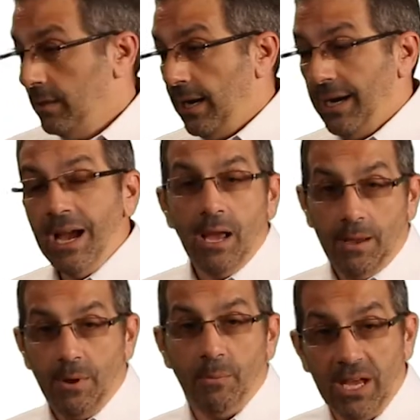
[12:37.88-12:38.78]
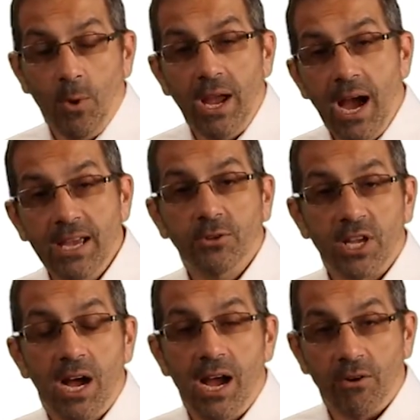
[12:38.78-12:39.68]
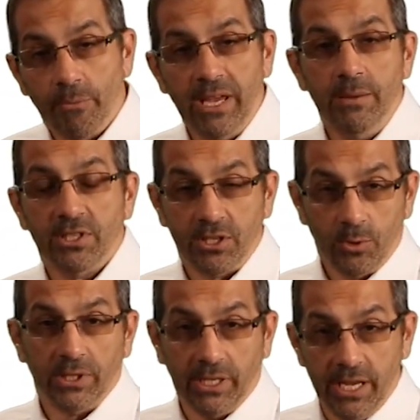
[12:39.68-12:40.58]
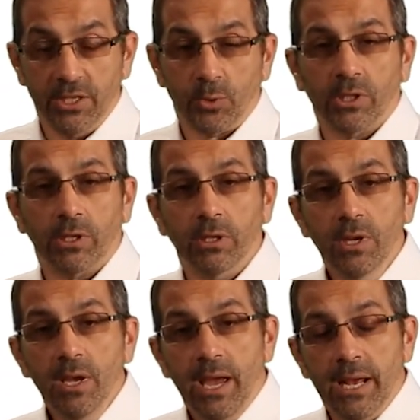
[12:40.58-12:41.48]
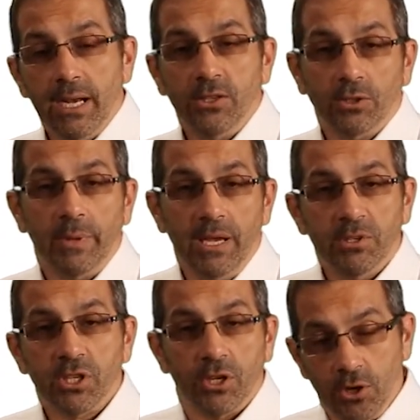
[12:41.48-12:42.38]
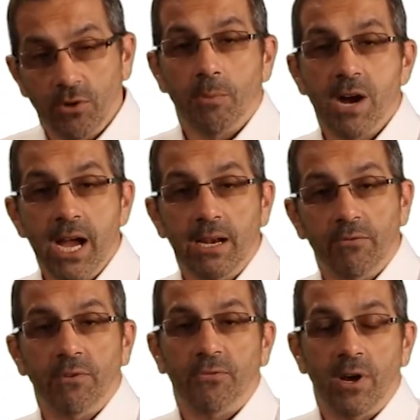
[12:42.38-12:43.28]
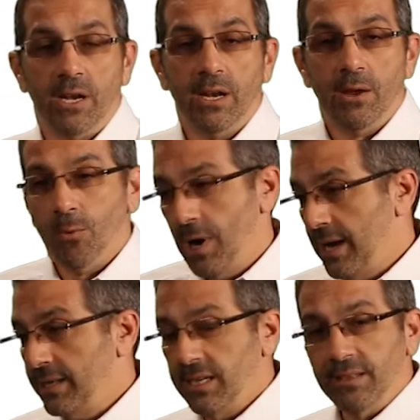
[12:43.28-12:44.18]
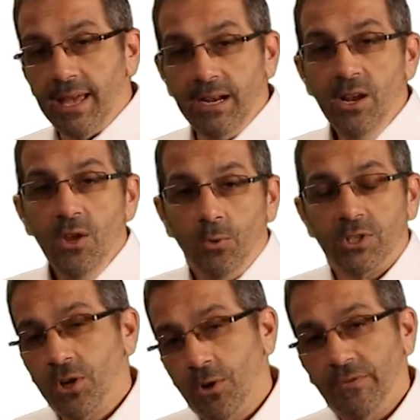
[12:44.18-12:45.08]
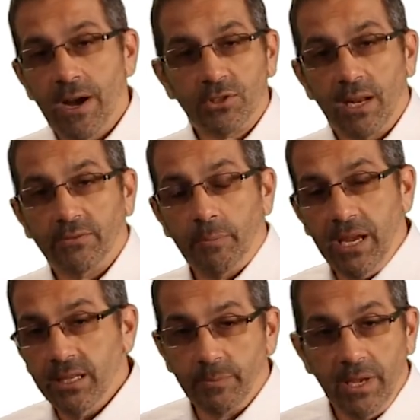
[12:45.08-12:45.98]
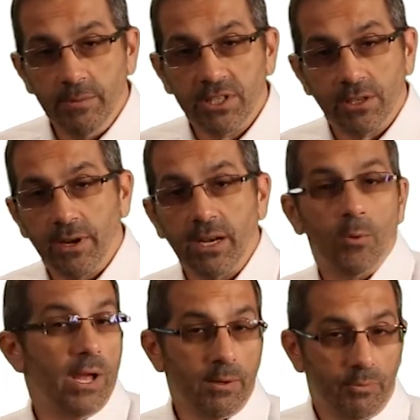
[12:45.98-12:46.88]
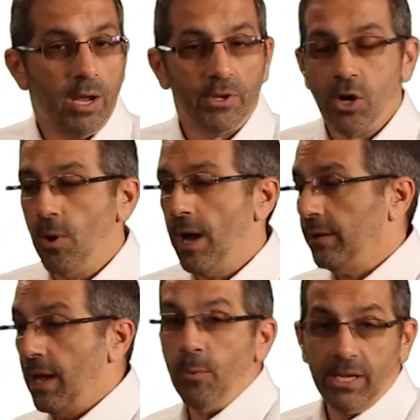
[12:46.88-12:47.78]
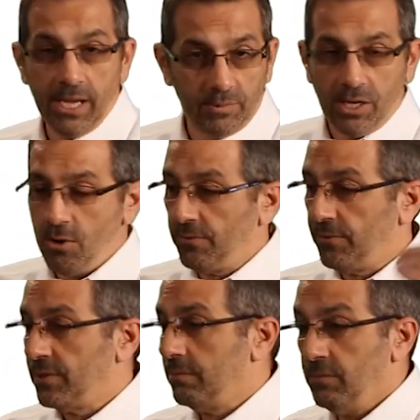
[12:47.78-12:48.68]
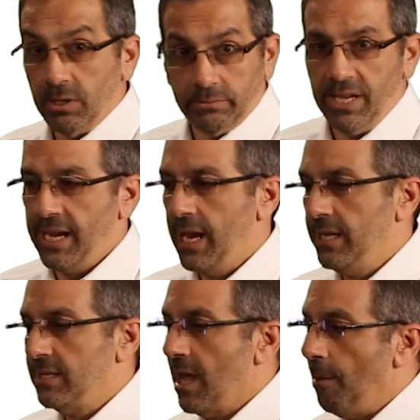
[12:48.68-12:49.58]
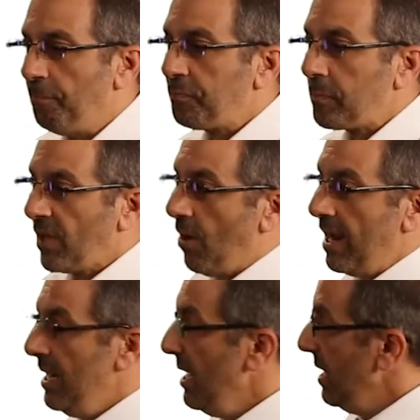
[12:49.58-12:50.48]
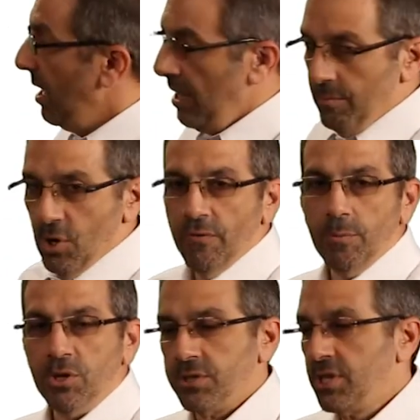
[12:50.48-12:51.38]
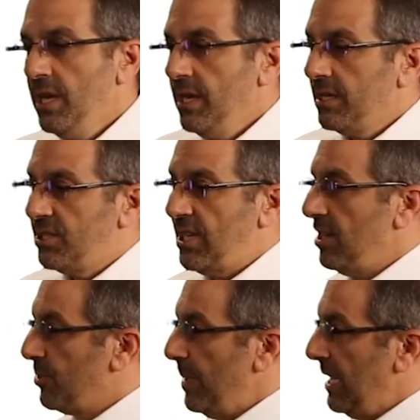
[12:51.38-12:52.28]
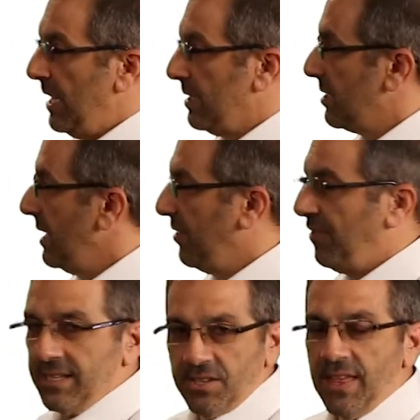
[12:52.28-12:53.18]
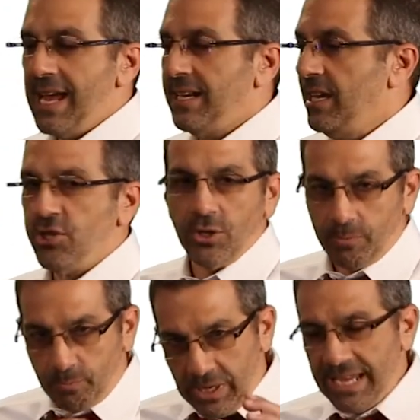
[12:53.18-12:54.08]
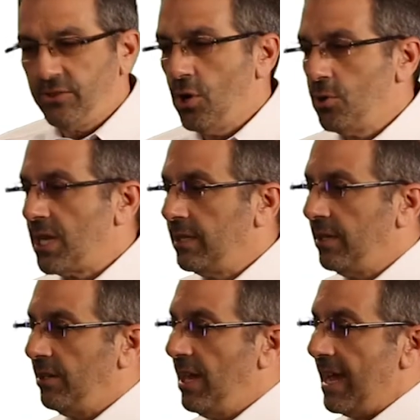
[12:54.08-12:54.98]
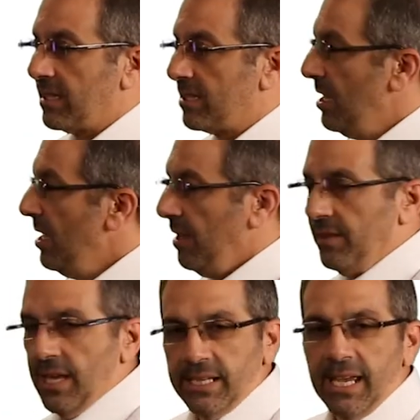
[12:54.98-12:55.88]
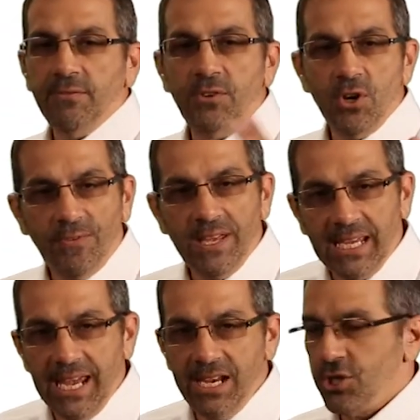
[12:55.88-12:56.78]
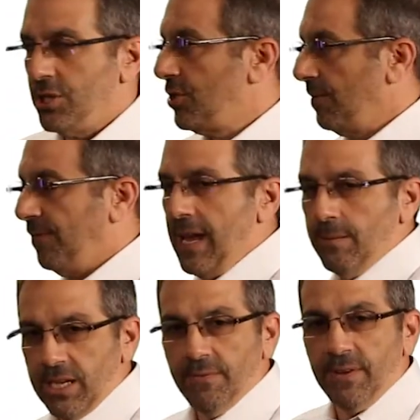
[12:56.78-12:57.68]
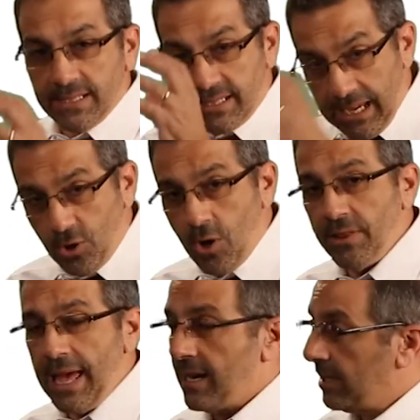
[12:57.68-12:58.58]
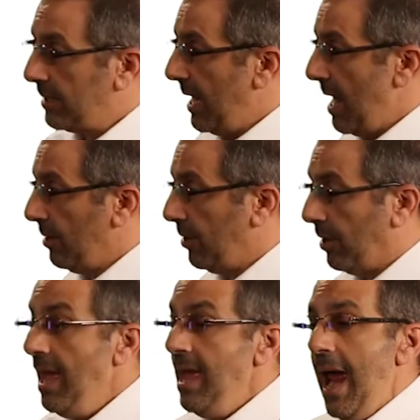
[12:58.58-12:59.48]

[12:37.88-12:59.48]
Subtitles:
By the way, I used to hire a babysitter when the kids were little, and I told the babysitter, you're mine every Friday night. Why I did that was so if I was going to have to pay this babysitter anyway, I'd probably go out, and we kept going for decades now. All right? Immovables, sales meetings, and things of that nature. Get those on there next. Then get your vacations, your family events, get all that on the calendar.